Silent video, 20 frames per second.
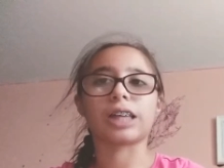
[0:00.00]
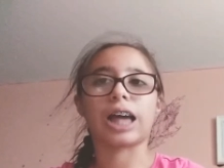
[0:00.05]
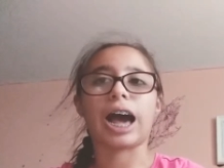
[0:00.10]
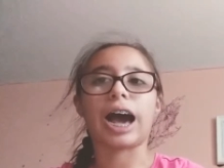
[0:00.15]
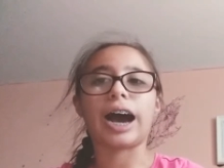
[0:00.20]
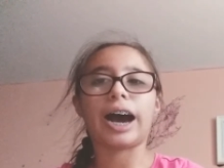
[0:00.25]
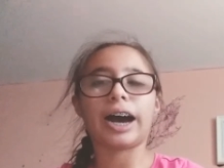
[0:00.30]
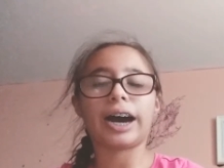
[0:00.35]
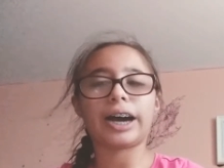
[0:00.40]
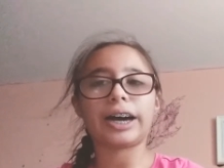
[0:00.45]

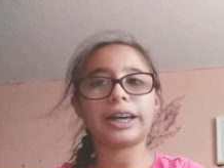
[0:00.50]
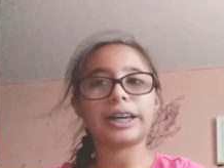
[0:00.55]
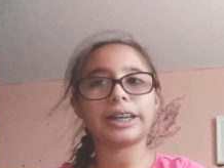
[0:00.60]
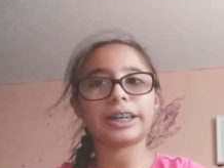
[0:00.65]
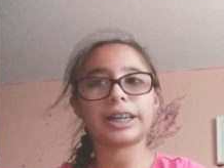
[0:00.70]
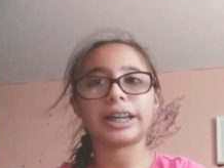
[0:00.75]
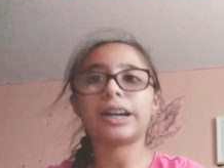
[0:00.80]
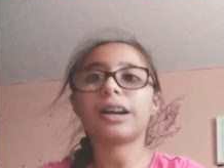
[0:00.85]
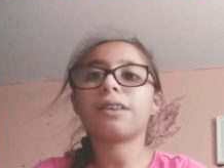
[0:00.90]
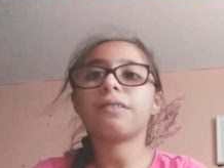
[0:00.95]
I
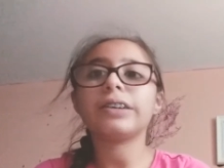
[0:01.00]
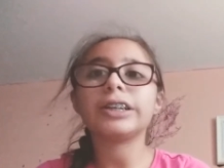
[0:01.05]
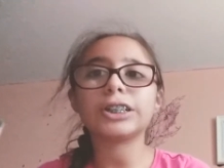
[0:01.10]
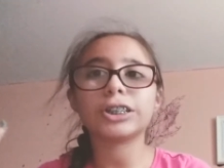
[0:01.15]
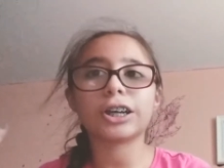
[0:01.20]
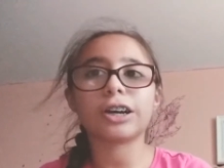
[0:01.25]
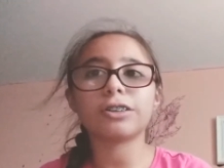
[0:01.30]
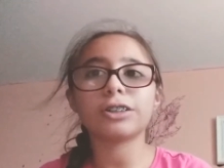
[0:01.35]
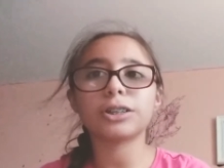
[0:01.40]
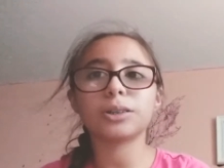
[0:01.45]
cannot wait to
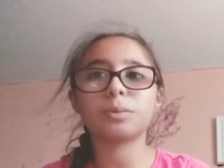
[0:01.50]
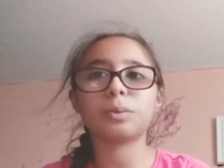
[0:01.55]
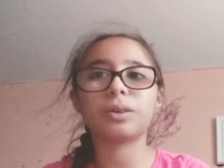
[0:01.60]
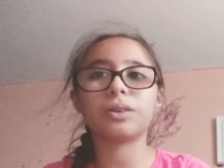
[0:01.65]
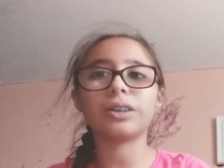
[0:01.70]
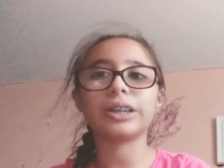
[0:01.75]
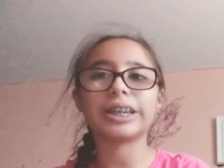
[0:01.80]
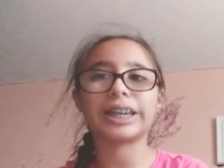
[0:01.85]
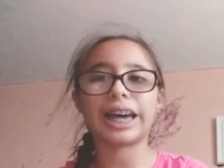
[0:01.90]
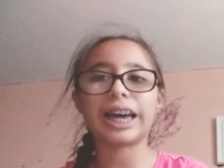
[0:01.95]
go to the
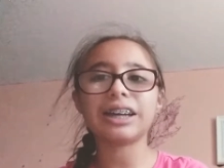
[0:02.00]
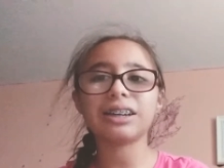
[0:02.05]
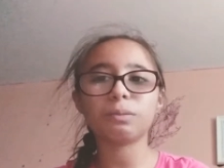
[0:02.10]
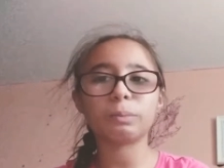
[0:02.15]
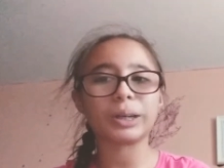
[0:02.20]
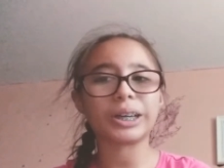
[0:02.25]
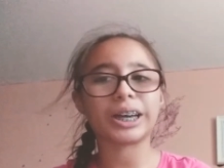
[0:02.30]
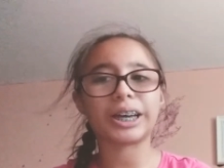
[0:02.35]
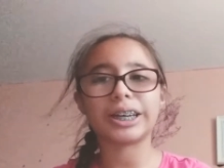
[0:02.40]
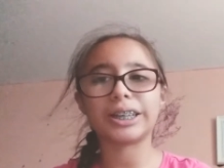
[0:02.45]
pool again
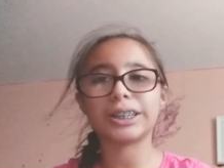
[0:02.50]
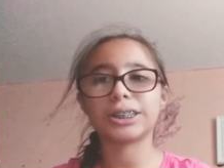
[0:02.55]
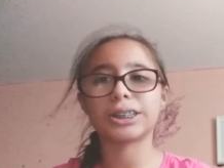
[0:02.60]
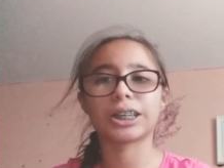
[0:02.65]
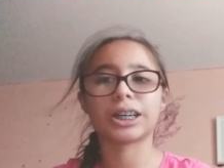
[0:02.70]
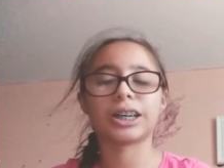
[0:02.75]
because